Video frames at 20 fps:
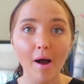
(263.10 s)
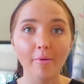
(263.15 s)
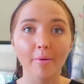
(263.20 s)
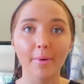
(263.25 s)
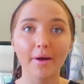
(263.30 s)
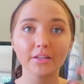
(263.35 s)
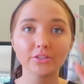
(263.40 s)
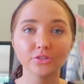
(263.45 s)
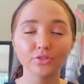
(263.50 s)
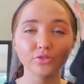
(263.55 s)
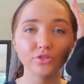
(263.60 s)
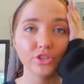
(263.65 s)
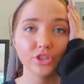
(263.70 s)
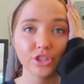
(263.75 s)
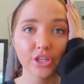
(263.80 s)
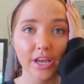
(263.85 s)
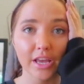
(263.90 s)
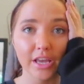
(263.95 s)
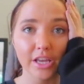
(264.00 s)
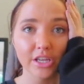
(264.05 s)
I'm about to
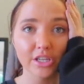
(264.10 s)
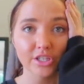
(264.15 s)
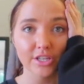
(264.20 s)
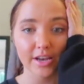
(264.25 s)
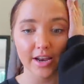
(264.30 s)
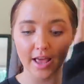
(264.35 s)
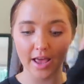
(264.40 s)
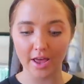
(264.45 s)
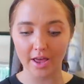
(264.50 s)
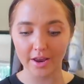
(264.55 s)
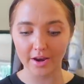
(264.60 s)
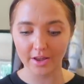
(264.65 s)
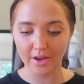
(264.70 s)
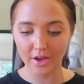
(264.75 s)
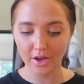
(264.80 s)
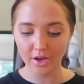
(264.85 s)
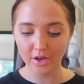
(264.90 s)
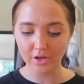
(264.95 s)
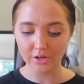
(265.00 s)
change and head